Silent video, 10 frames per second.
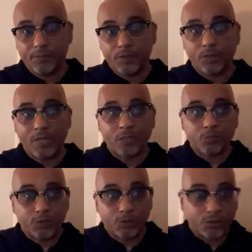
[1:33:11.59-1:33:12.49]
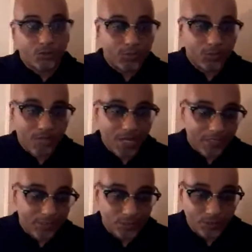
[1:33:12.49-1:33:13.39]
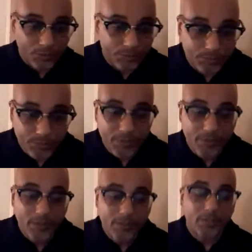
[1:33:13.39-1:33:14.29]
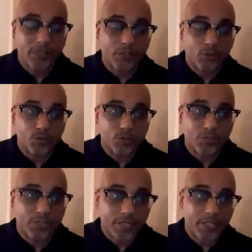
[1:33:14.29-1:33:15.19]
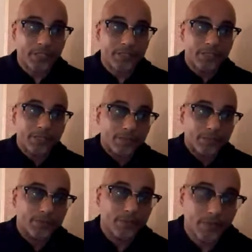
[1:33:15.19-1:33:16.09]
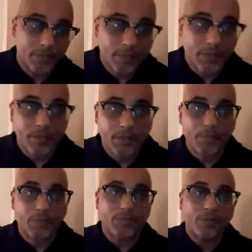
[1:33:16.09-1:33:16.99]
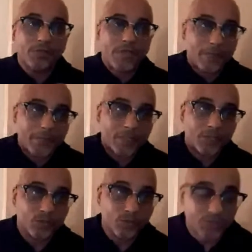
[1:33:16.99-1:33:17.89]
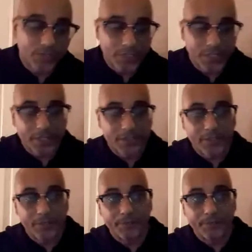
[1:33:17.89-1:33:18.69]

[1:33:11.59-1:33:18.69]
So that's what you should be trying to do. Get true security. Put your family under true security.